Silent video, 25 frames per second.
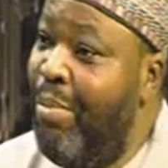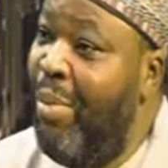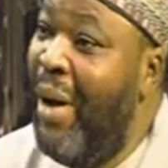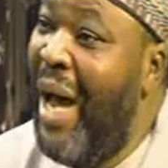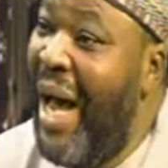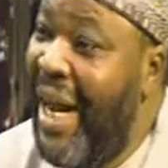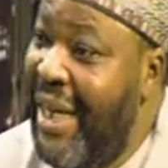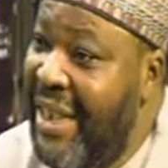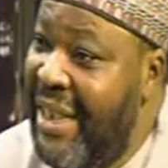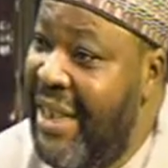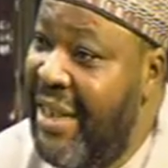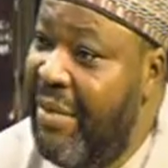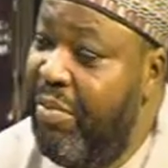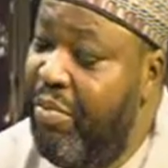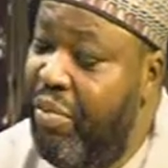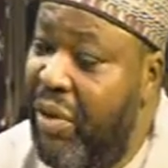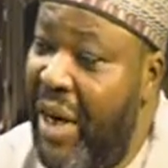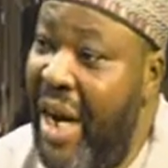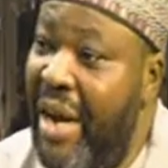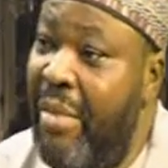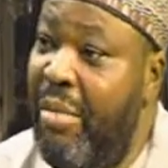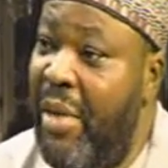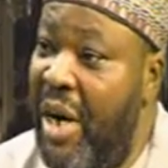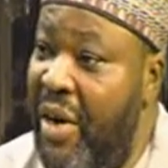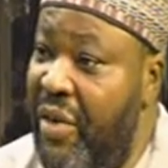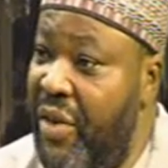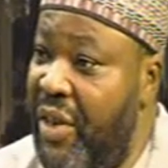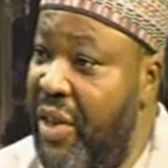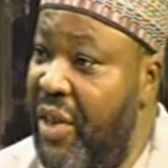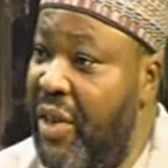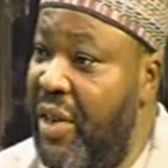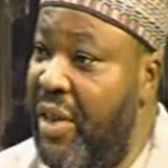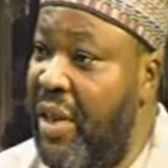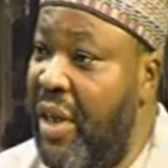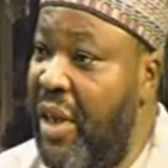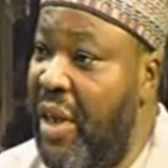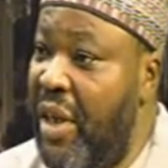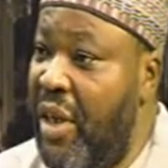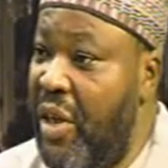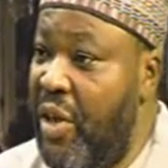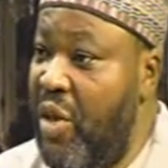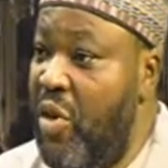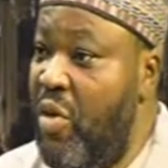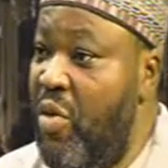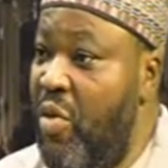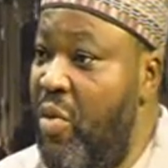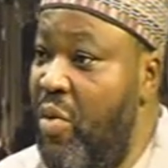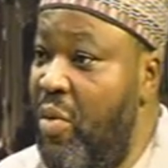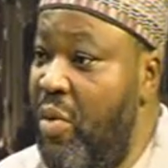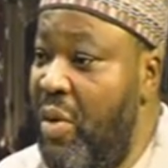party primaries, you
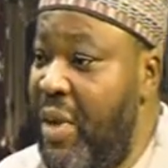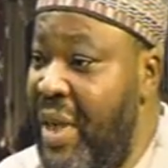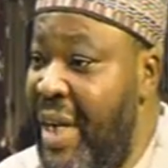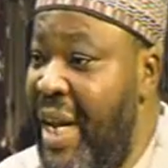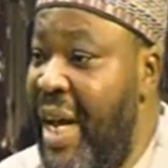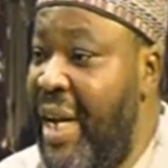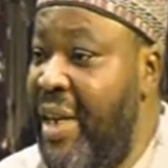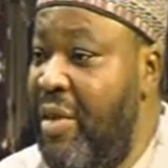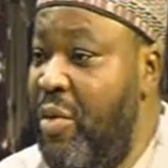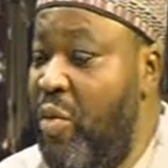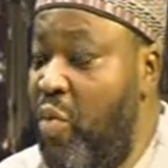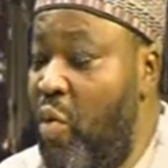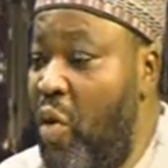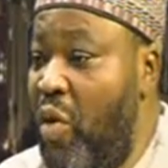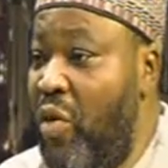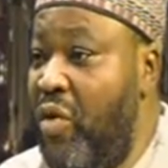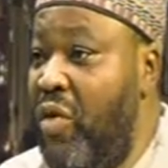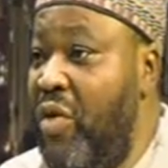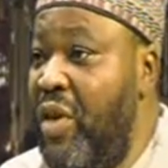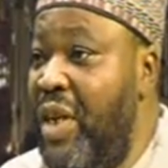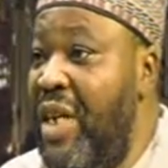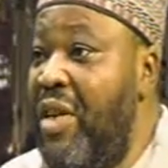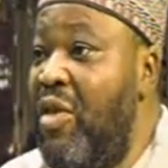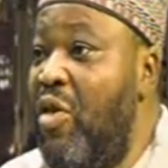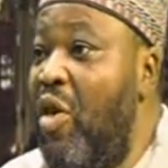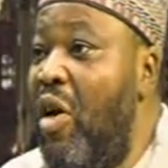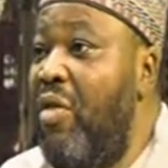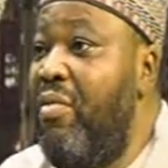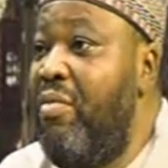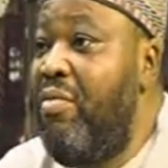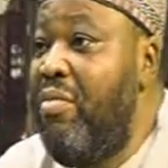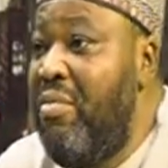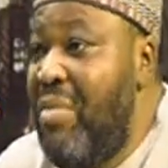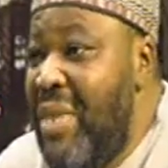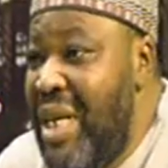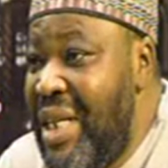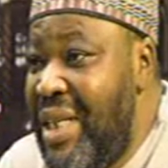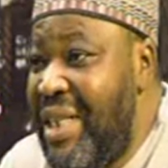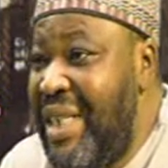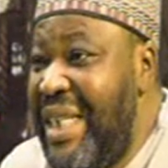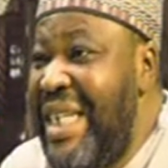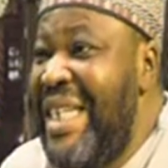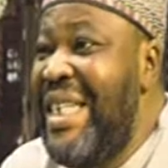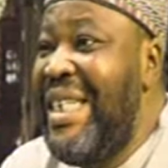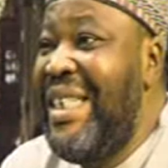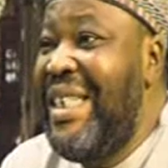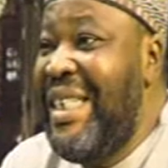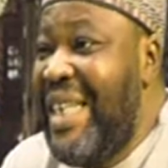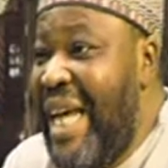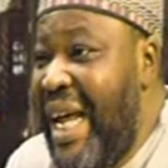know, that what did not meet
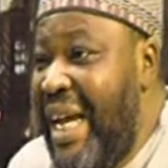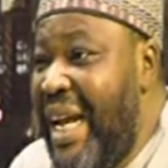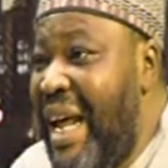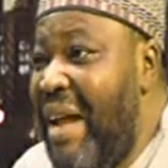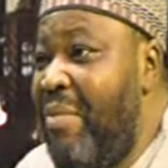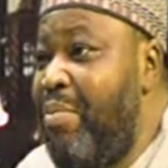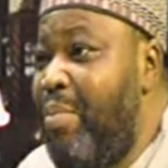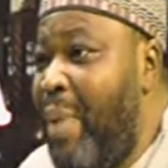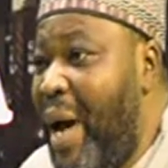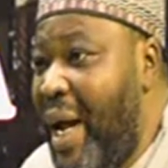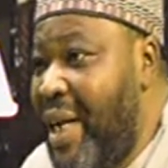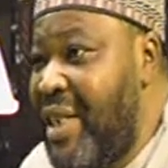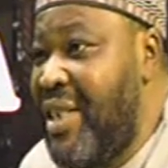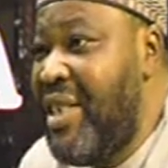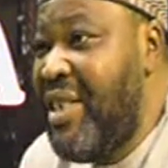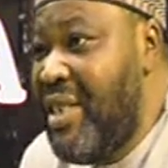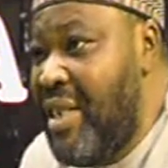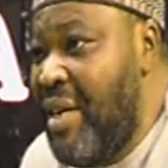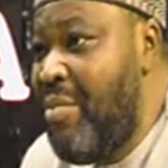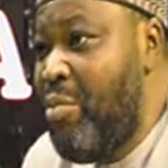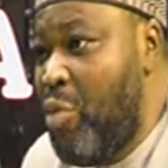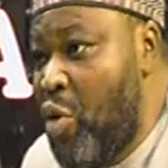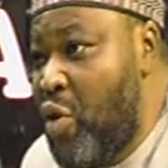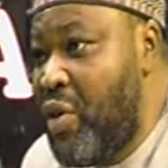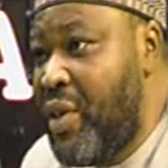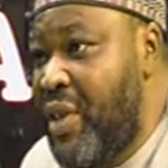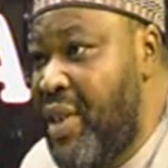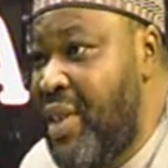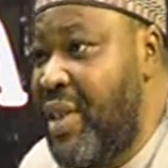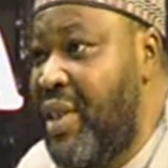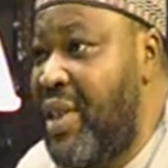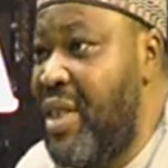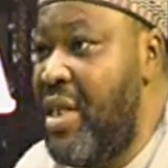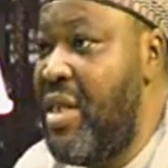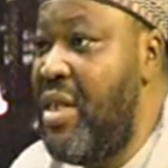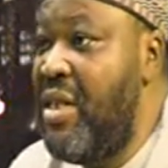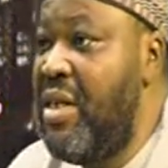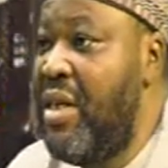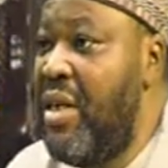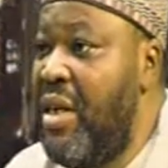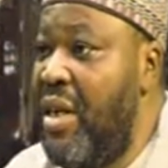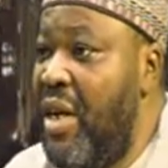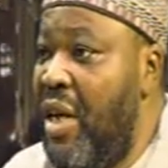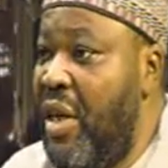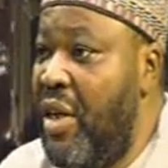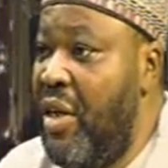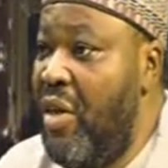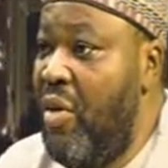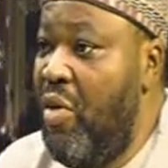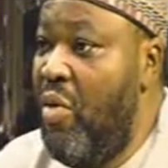eternal party democracy,
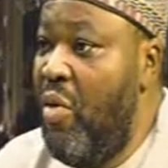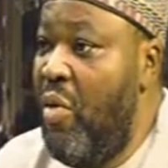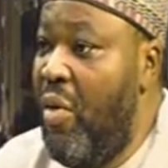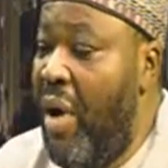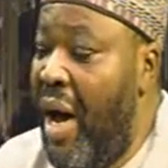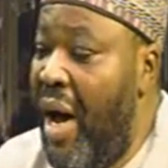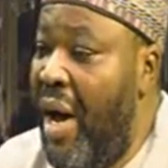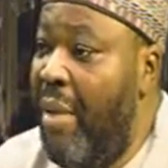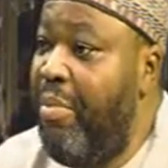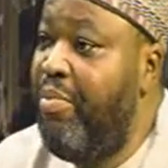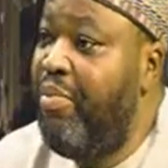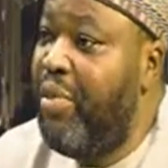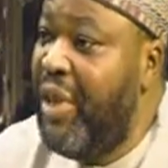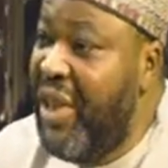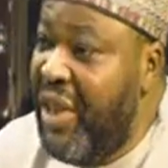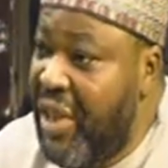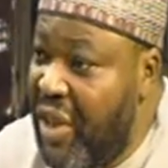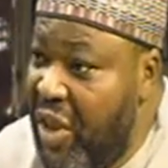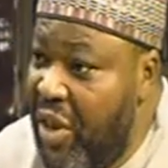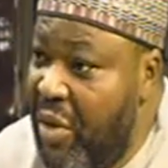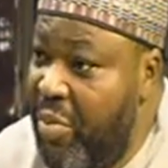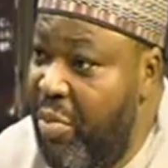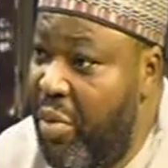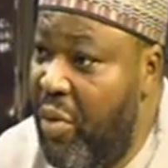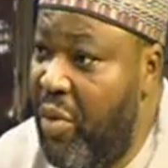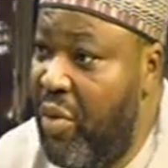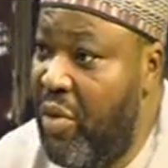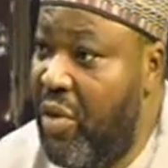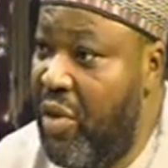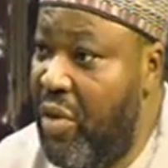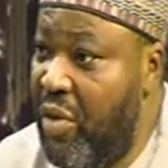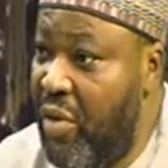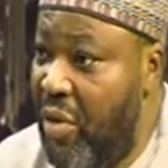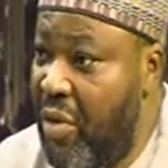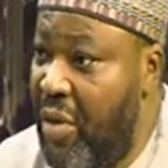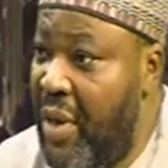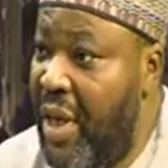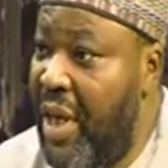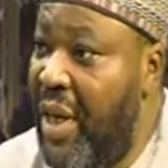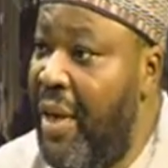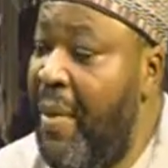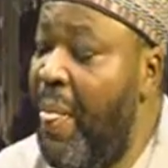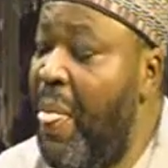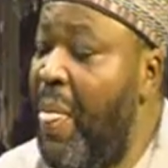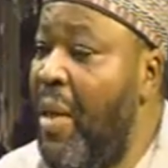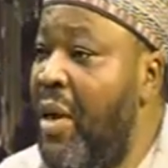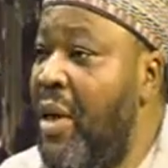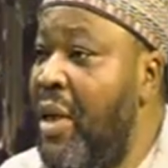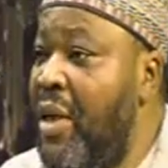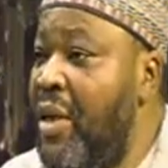you know, principles, okay?
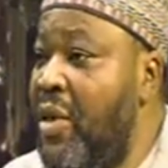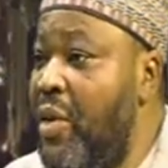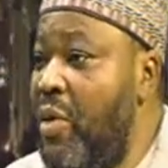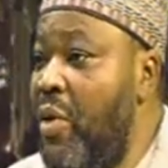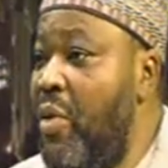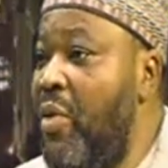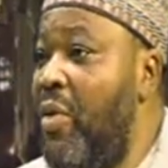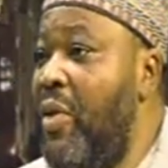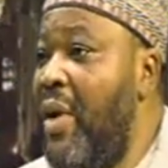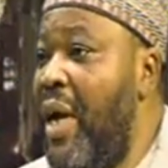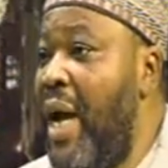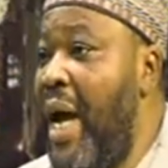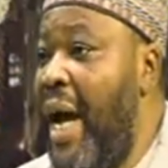So